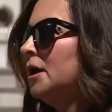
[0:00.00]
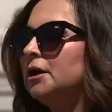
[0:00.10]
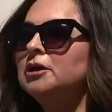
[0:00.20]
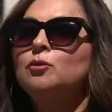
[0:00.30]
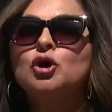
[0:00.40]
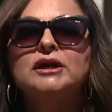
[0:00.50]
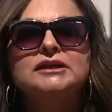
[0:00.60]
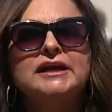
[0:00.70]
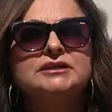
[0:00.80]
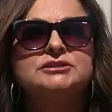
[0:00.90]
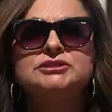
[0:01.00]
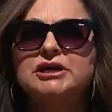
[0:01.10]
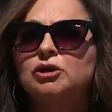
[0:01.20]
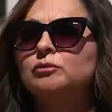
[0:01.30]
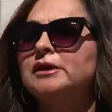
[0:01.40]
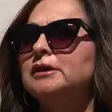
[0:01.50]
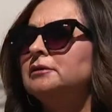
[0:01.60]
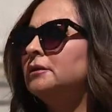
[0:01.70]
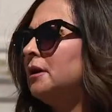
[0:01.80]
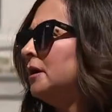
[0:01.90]
Good morning, ladies and
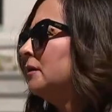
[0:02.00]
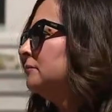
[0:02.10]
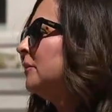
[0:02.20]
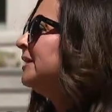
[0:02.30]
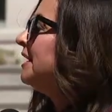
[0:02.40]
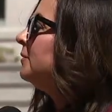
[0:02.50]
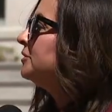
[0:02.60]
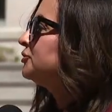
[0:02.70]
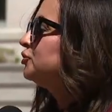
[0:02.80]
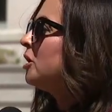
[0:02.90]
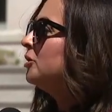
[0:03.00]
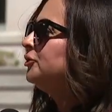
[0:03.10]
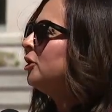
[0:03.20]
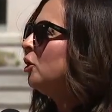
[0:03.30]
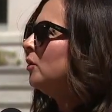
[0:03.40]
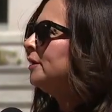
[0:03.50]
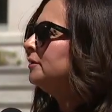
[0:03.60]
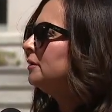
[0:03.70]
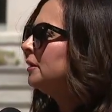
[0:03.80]
gentlemen. Uh, my name is Tanya Owen,